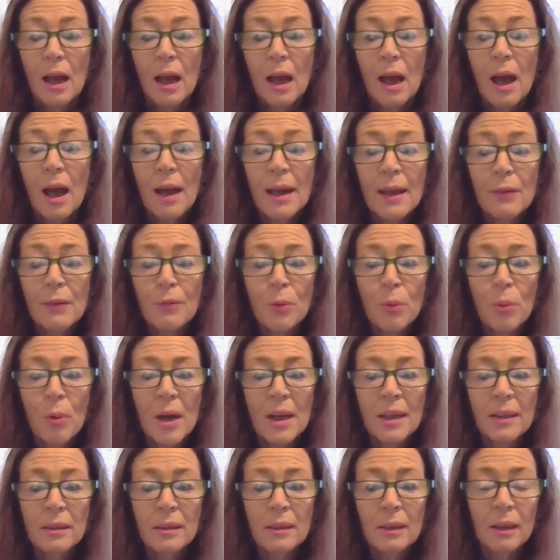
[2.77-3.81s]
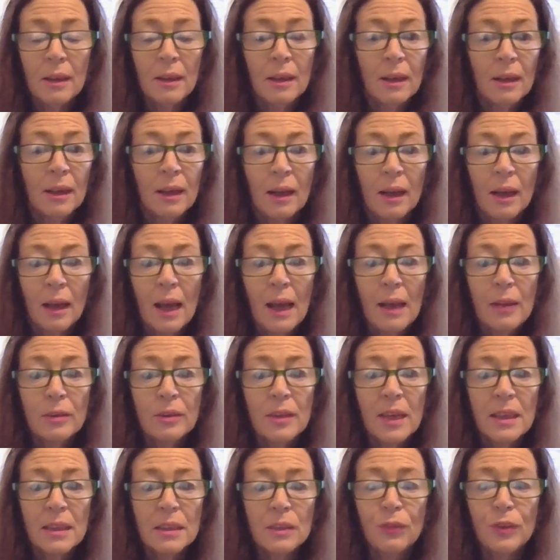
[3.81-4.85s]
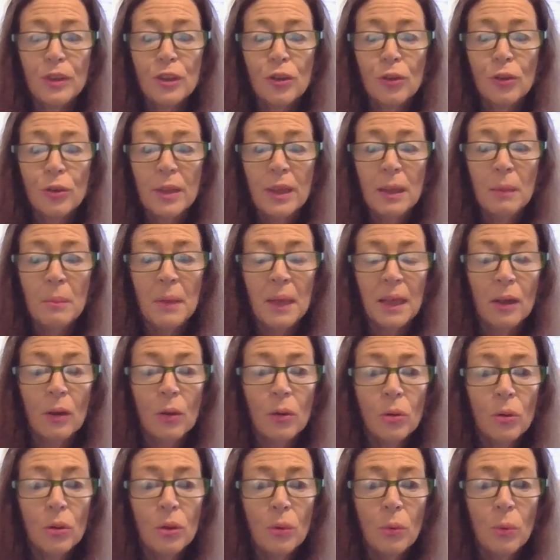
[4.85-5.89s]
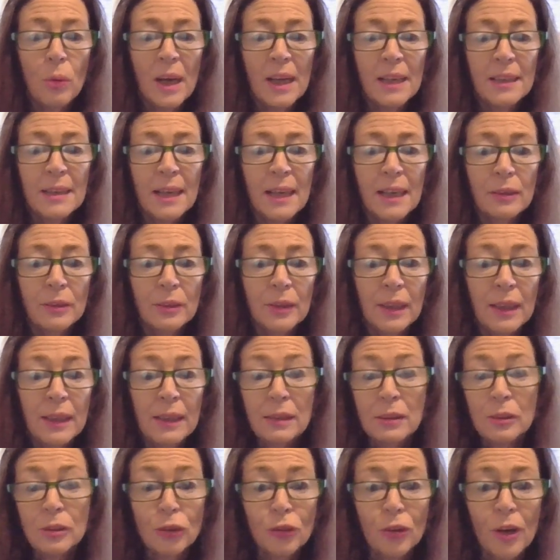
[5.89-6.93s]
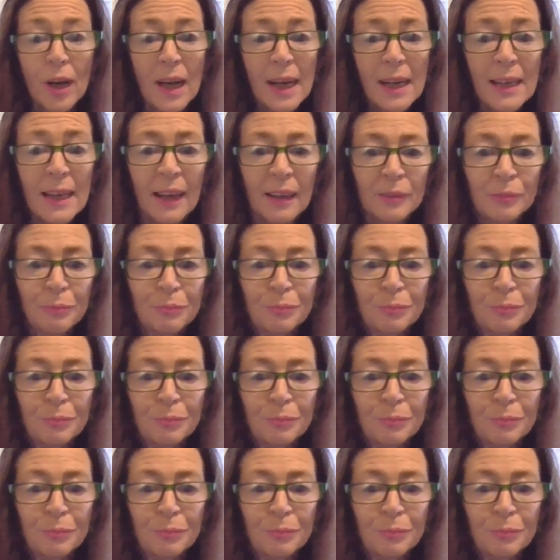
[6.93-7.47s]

Hi everyone, and thanks for joining me all the way down in Australia.